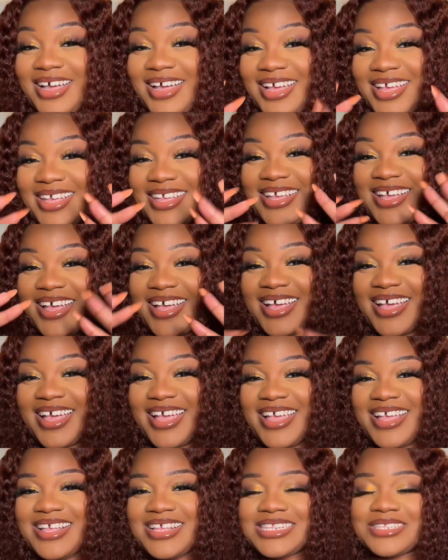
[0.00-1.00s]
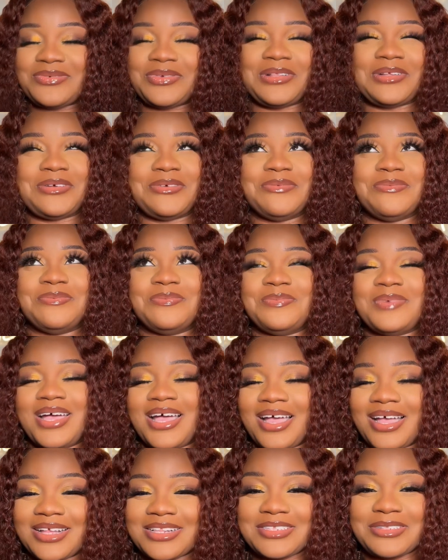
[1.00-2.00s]
Hi guys, welcome
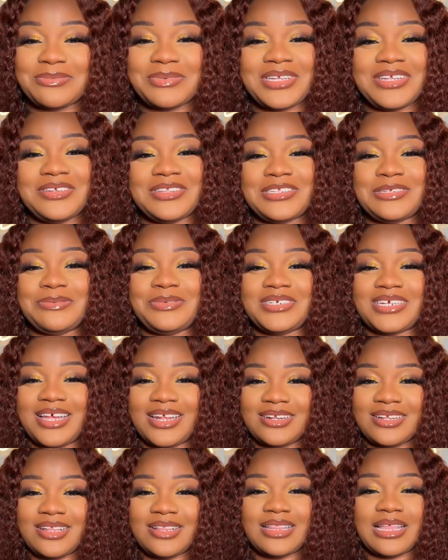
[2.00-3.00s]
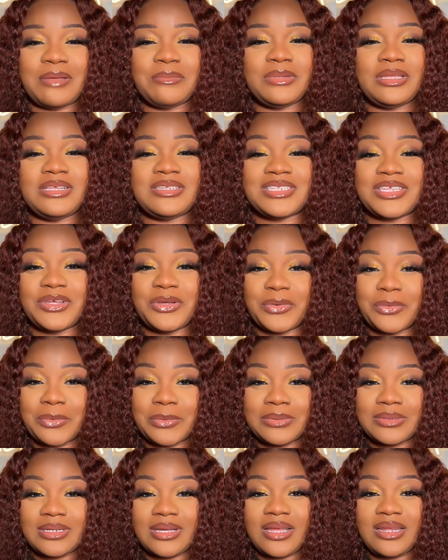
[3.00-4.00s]
back to my YouTube channel. I'm Nisi
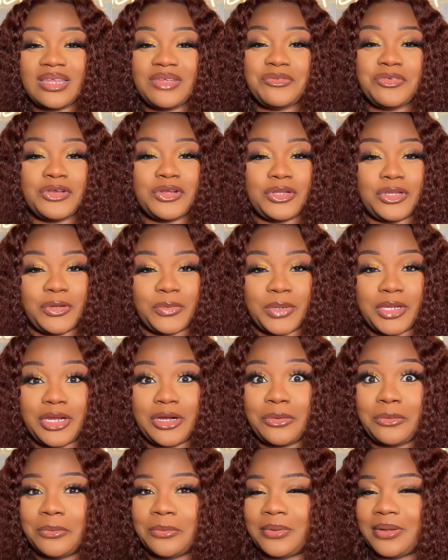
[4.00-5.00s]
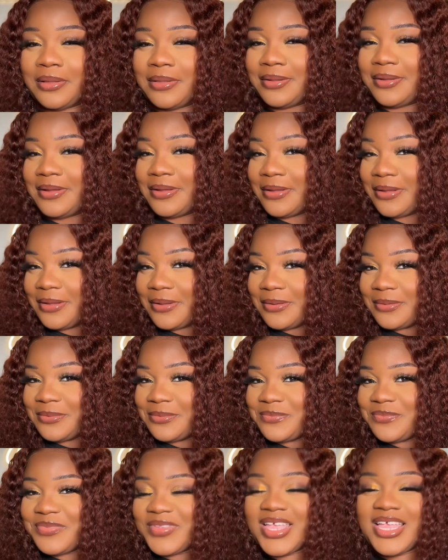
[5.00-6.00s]
Golden. If you're new here,
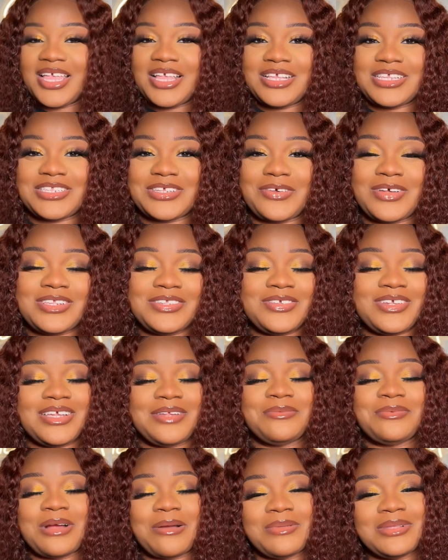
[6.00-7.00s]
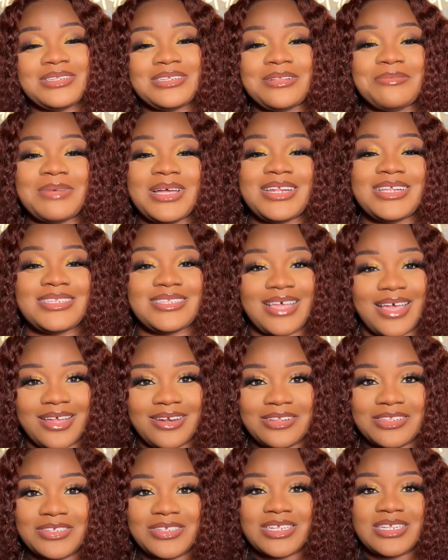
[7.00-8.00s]
welcome. So as you can probably tell by the
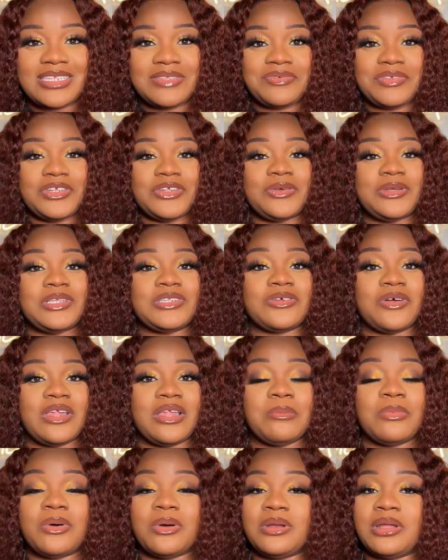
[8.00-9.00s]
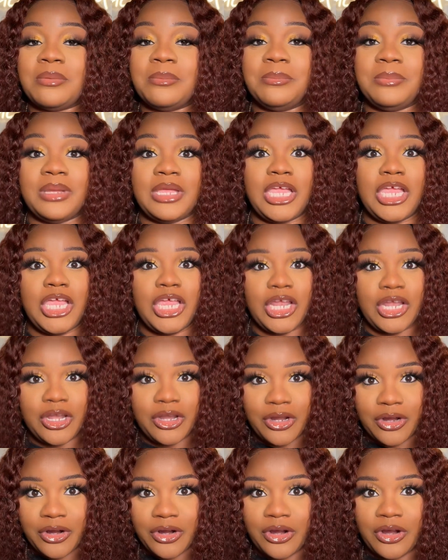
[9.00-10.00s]
title, today's video is all about a
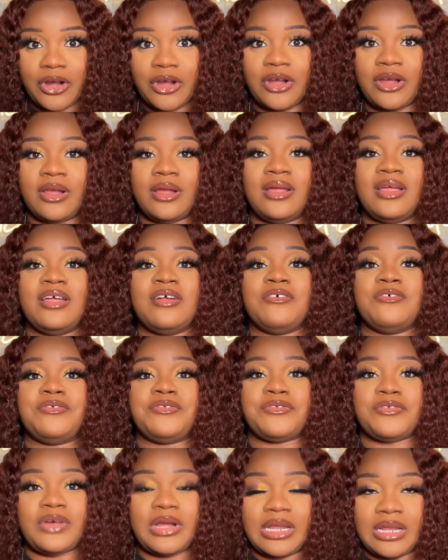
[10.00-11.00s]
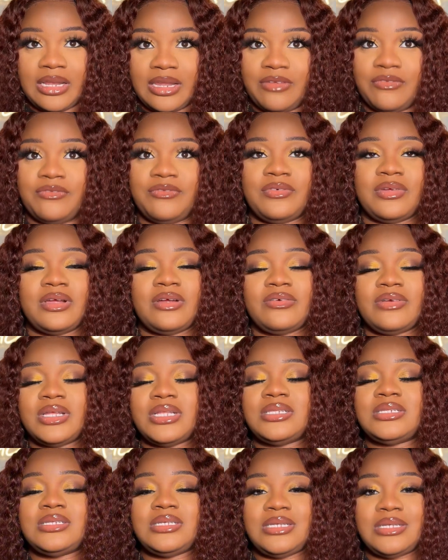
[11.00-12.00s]
beginner friendly, very
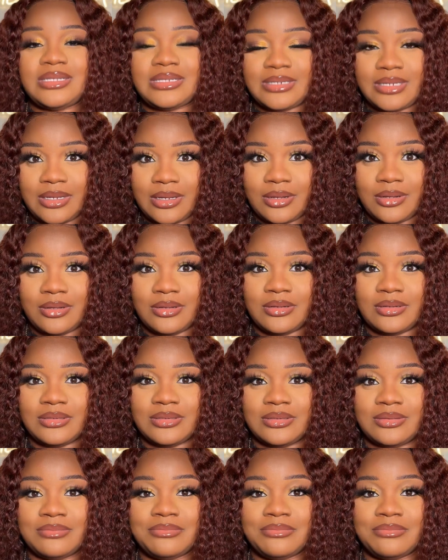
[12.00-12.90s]
detailed